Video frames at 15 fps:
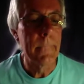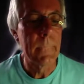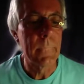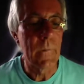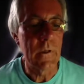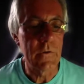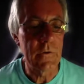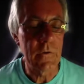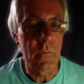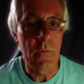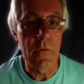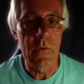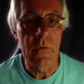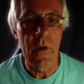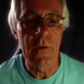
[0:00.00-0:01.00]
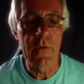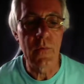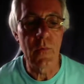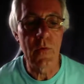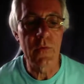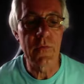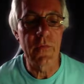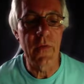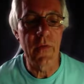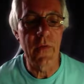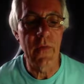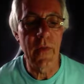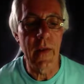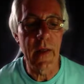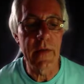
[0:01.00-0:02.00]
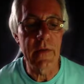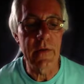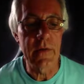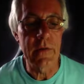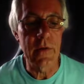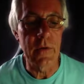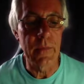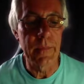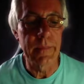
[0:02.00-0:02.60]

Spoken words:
That's the ones for the letters to.